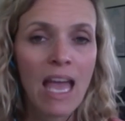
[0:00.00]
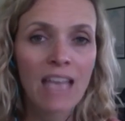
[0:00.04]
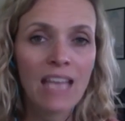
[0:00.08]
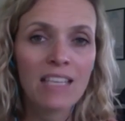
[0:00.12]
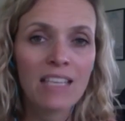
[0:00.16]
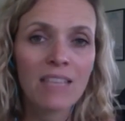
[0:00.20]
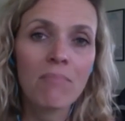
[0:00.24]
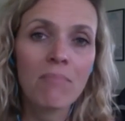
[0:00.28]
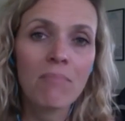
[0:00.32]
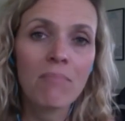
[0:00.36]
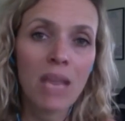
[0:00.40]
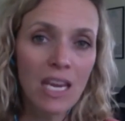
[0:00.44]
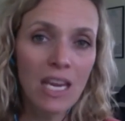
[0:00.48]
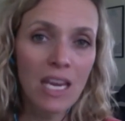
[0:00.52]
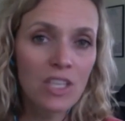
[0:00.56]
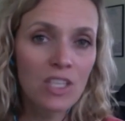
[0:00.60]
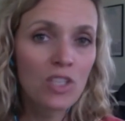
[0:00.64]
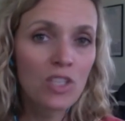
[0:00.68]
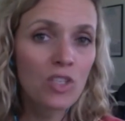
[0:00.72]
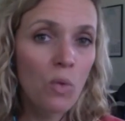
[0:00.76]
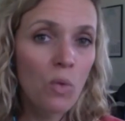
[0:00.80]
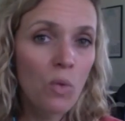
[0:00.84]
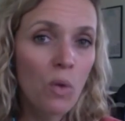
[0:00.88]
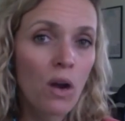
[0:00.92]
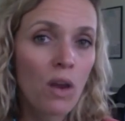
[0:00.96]
and to make
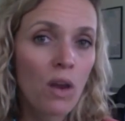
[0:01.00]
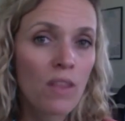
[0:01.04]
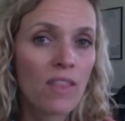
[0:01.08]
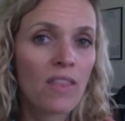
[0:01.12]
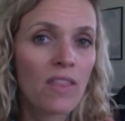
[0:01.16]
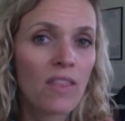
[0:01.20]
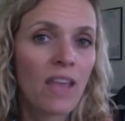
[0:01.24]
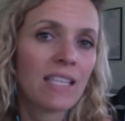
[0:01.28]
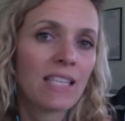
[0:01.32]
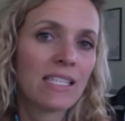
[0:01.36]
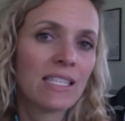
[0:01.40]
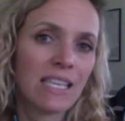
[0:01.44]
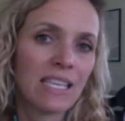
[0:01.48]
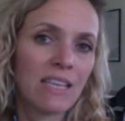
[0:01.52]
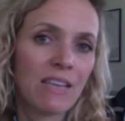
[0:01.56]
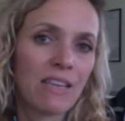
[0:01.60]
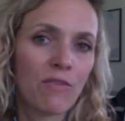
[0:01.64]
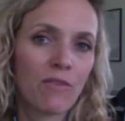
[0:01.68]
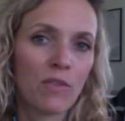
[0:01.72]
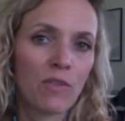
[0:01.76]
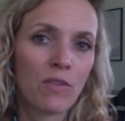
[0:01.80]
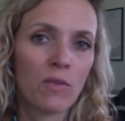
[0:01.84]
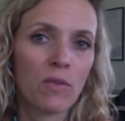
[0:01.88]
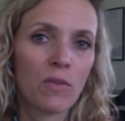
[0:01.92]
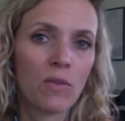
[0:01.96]
sure that that
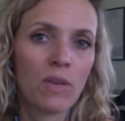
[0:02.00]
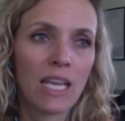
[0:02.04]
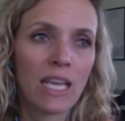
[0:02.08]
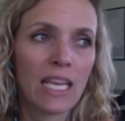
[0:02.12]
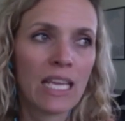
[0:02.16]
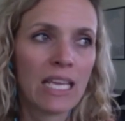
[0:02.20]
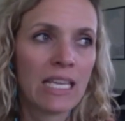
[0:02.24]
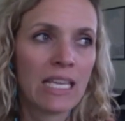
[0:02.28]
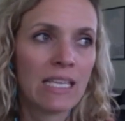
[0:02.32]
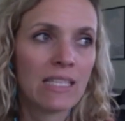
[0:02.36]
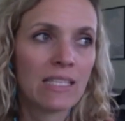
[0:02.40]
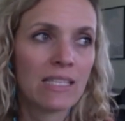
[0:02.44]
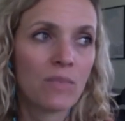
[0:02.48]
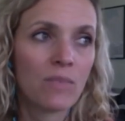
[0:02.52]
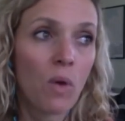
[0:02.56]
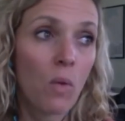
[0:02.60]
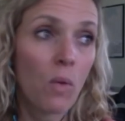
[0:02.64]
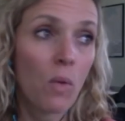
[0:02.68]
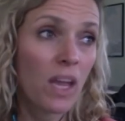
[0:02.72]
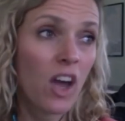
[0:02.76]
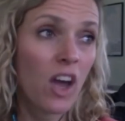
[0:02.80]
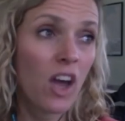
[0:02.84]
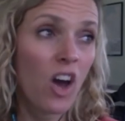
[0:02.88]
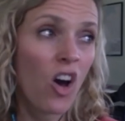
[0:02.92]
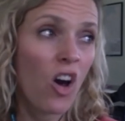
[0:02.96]
seafood is what
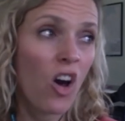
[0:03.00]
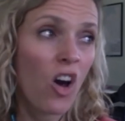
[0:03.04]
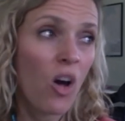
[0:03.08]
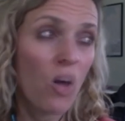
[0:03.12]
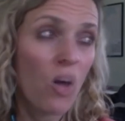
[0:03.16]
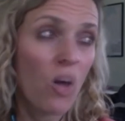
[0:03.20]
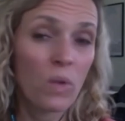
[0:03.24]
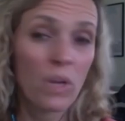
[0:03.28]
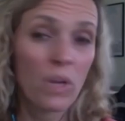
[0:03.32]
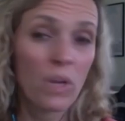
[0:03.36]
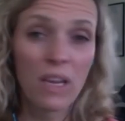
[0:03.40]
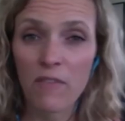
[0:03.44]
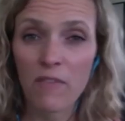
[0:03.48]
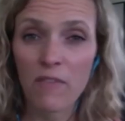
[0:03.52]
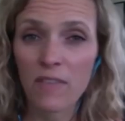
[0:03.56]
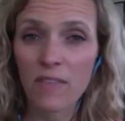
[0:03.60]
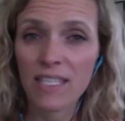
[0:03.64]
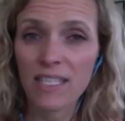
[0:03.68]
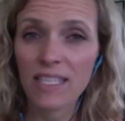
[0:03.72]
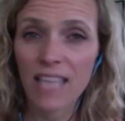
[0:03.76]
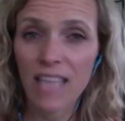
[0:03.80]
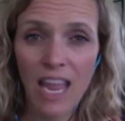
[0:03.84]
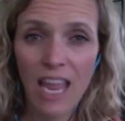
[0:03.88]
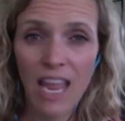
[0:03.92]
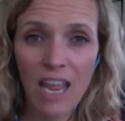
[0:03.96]
we call reef
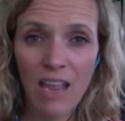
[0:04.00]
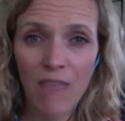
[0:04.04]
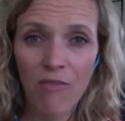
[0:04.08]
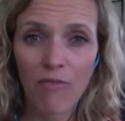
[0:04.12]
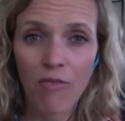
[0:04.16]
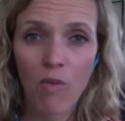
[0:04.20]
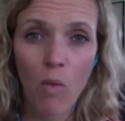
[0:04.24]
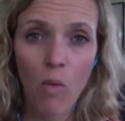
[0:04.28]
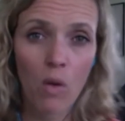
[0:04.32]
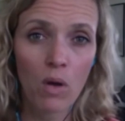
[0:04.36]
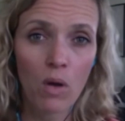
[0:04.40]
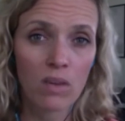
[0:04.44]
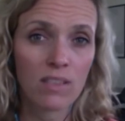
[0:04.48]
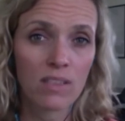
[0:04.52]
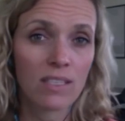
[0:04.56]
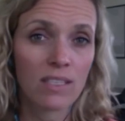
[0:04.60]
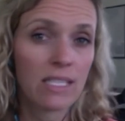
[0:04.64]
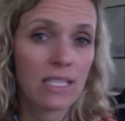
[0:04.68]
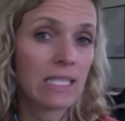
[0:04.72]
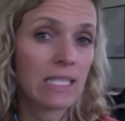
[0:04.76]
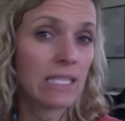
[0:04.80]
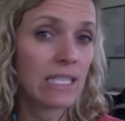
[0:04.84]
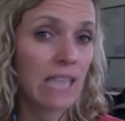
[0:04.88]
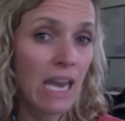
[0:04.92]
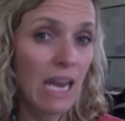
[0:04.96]
safe or
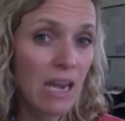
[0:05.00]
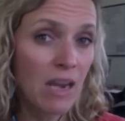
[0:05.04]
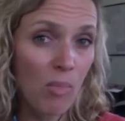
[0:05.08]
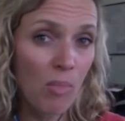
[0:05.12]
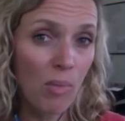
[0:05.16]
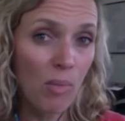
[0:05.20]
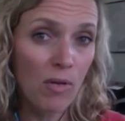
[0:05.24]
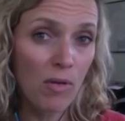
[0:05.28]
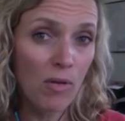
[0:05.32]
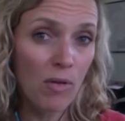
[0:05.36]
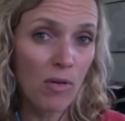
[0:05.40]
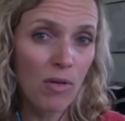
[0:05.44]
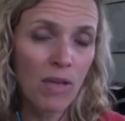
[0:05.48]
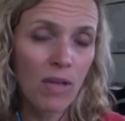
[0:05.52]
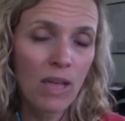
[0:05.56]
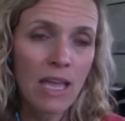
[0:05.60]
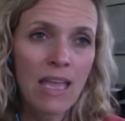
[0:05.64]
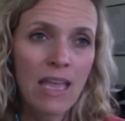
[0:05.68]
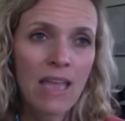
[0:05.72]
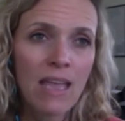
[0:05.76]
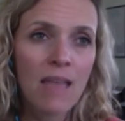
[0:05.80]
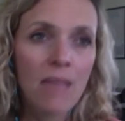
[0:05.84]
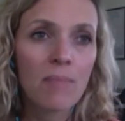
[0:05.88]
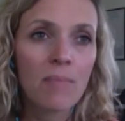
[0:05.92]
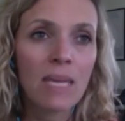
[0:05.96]
sustainable,
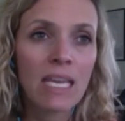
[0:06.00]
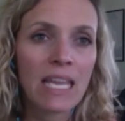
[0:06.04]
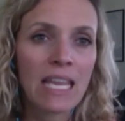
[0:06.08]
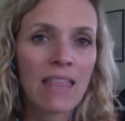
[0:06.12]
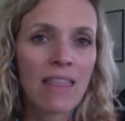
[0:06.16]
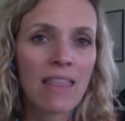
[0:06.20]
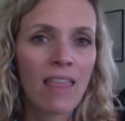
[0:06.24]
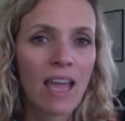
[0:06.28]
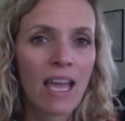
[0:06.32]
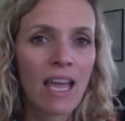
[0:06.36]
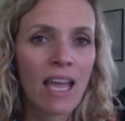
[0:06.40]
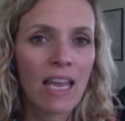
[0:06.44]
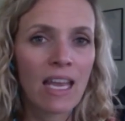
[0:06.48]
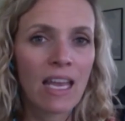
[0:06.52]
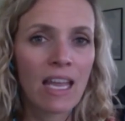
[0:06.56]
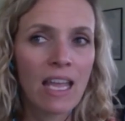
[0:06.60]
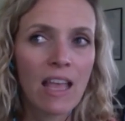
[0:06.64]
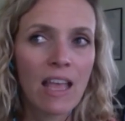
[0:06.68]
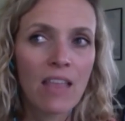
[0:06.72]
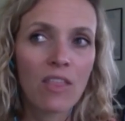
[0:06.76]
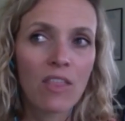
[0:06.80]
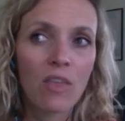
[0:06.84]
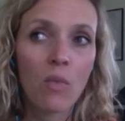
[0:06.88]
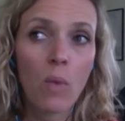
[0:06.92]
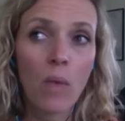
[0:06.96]
meaning that
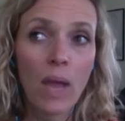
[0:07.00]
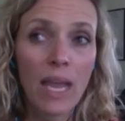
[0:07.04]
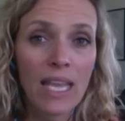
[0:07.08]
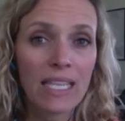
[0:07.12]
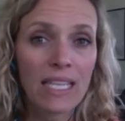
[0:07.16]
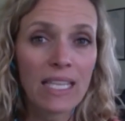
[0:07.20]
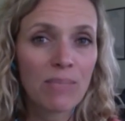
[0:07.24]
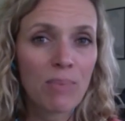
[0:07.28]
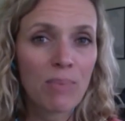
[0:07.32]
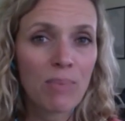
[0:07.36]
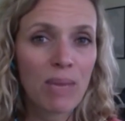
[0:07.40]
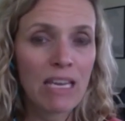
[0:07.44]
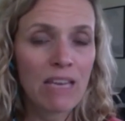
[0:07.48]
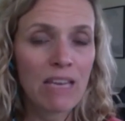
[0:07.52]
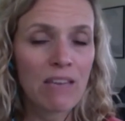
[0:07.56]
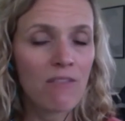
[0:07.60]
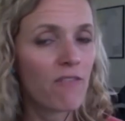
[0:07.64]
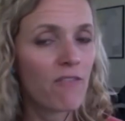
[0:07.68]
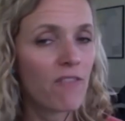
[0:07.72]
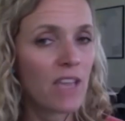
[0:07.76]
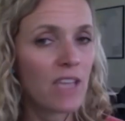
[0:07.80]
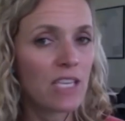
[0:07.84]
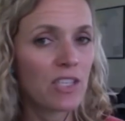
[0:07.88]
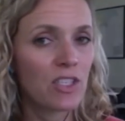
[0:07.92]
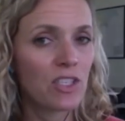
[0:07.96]
the way it's being
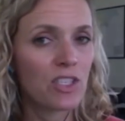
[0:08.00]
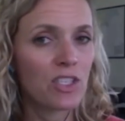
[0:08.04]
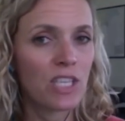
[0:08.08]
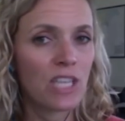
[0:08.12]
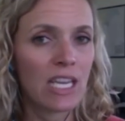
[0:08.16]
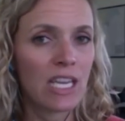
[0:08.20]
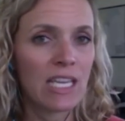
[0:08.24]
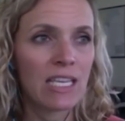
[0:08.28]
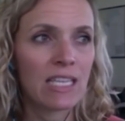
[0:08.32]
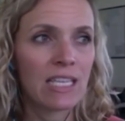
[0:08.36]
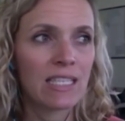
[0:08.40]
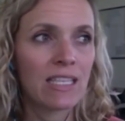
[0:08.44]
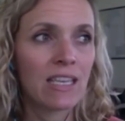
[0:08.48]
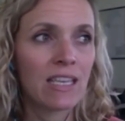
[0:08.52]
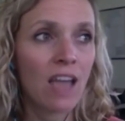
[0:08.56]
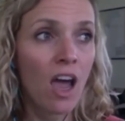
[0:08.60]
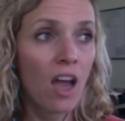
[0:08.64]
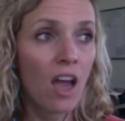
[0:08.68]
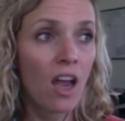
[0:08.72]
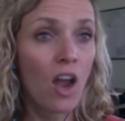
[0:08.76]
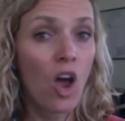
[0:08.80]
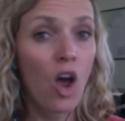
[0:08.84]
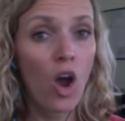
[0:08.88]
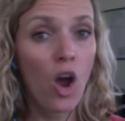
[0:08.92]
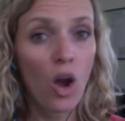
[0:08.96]
fished is
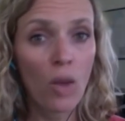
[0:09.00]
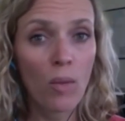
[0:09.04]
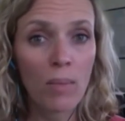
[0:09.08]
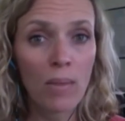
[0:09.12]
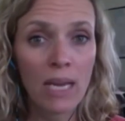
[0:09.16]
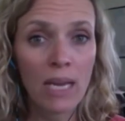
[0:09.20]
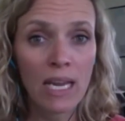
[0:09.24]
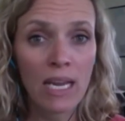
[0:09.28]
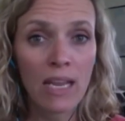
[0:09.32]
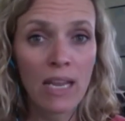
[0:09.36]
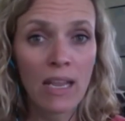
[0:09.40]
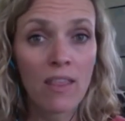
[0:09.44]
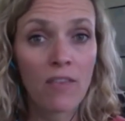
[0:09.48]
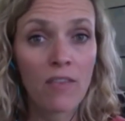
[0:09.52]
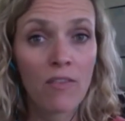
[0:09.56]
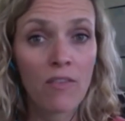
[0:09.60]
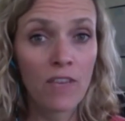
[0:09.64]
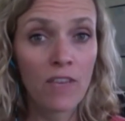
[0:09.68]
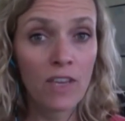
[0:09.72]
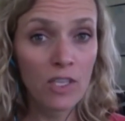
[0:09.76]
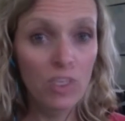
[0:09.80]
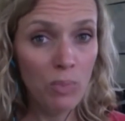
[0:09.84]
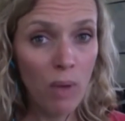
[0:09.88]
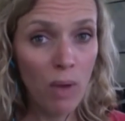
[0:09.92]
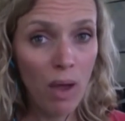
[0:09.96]
not harming the
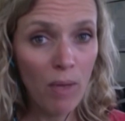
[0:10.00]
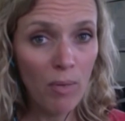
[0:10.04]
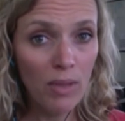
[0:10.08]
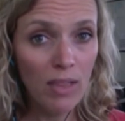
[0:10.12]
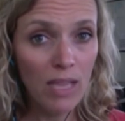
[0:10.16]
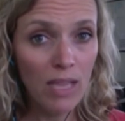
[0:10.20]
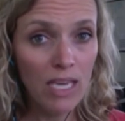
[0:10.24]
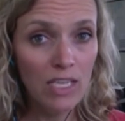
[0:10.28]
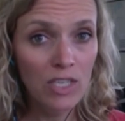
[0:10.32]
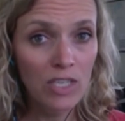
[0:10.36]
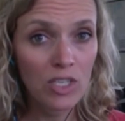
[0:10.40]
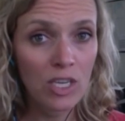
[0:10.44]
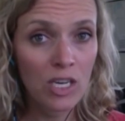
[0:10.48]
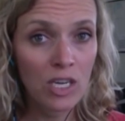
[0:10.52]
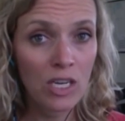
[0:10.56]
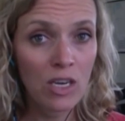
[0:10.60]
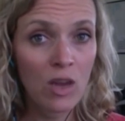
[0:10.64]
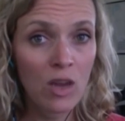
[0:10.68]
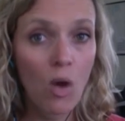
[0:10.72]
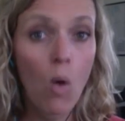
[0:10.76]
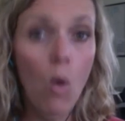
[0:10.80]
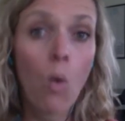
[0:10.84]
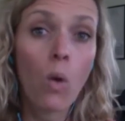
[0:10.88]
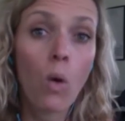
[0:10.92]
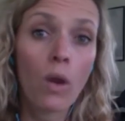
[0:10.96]
fish
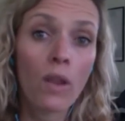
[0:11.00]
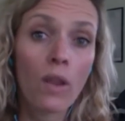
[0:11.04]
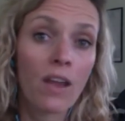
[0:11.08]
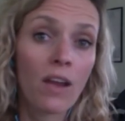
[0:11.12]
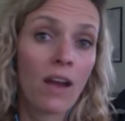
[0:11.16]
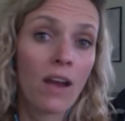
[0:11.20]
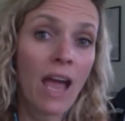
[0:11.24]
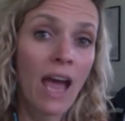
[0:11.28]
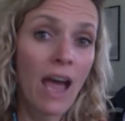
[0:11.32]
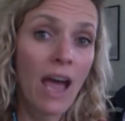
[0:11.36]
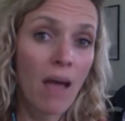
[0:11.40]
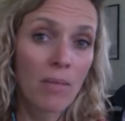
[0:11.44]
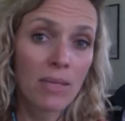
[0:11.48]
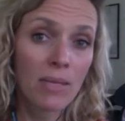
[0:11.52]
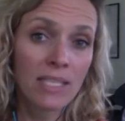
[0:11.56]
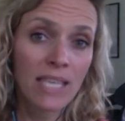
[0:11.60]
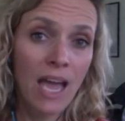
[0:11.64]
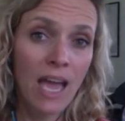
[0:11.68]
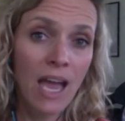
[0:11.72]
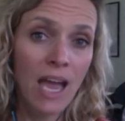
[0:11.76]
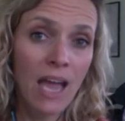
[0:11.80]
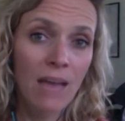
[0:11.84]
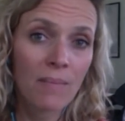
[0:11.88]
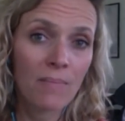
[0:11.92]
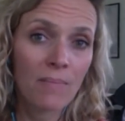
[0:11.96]
population or their
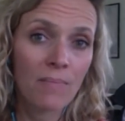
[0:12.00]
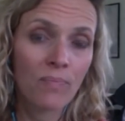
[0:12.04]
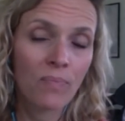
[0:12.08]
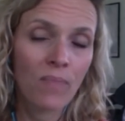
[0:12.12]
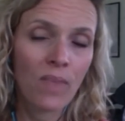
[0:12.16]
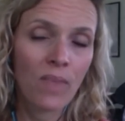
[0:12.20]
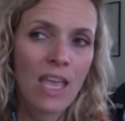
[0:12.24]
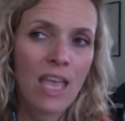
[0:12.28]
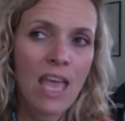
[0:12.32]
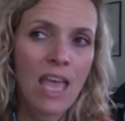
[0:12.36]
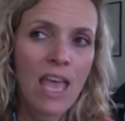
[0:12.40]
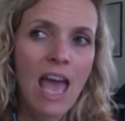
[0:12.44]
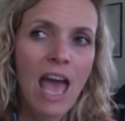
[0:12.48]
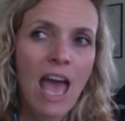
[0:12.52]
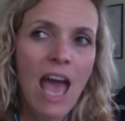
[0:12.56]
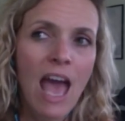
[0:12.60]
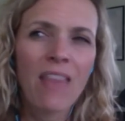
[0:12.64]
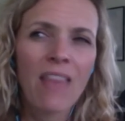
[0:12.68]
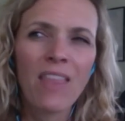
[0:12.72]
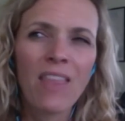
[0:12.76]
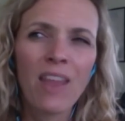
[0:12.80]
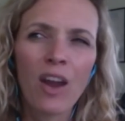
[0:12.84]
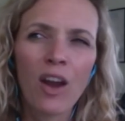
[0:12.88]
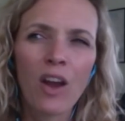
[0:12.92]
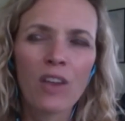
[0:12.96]
habitat.
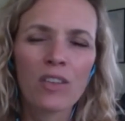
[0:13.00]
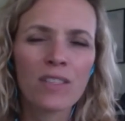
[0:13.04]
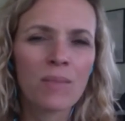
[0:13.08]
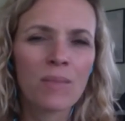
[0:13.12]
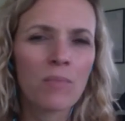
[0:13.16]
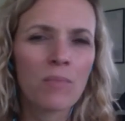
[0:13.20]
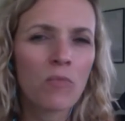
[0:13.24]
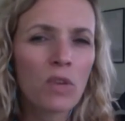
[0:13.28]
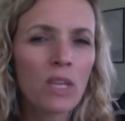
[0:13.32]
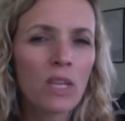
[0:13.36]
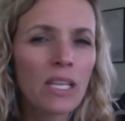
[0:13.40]
And there are some